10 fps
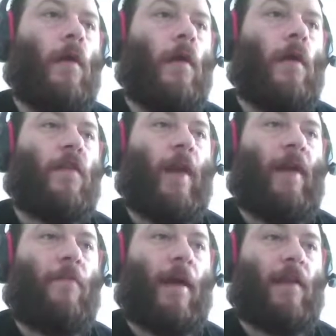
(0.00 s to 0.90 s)
So we
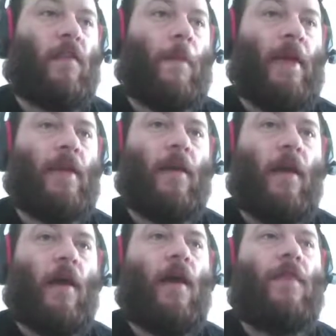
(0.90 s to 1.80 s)
have max speed.
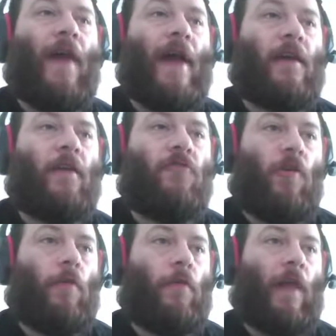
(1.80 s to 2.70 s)
That
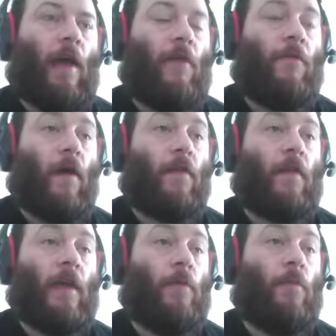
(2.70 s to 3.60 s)
controls how fast
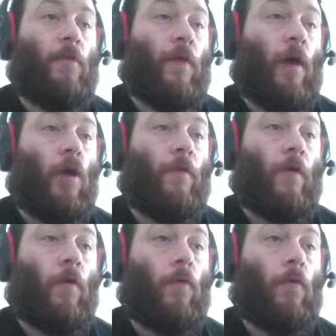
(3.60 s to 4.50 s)
he can move
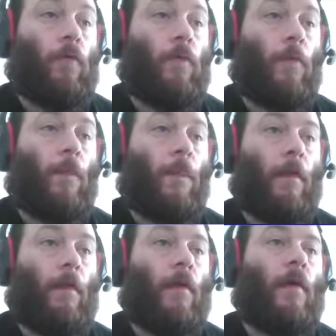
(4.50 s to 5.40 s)
overall.
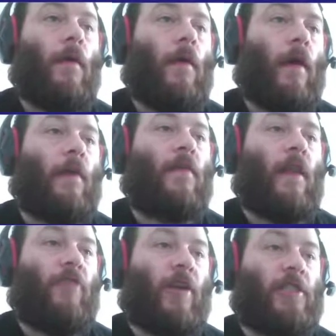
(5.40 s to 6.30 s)

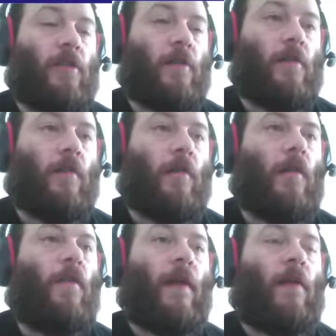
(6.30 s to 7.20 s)
Acceleration.
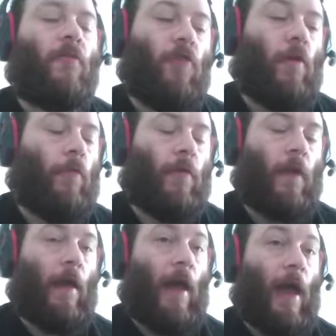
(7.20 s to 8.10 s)
That controls
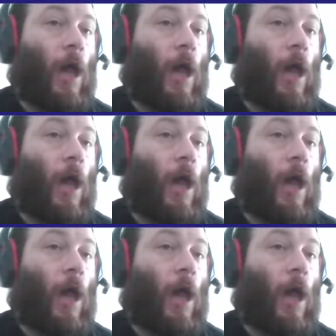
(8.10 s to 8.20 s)
how